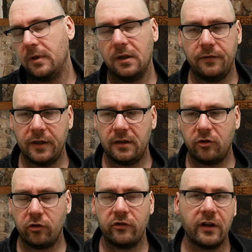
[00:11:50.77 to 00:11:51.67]
If I had to
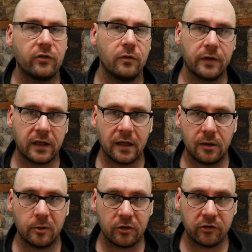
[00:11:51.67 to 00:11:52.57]
choose this over the
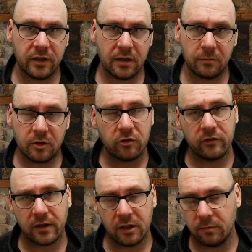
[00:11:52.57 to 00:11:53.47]
Caliburn G, I would choose
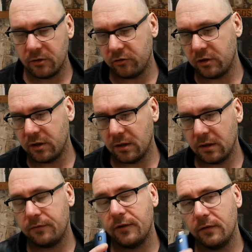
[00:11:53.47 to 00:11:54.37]
the Caliburn G.
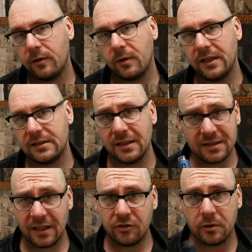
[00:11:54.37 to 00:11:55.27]
Flavour wise,
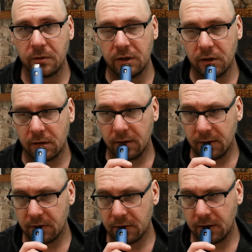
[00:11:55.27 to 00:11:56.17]
it's actually quite good.
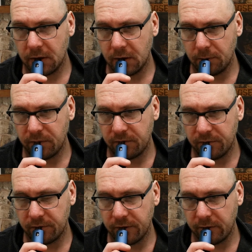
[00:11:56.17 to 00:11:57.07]
It's quite good
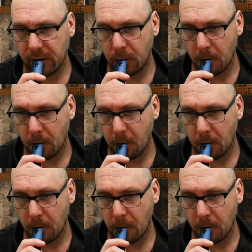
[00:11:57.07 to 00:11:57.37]
for flavour.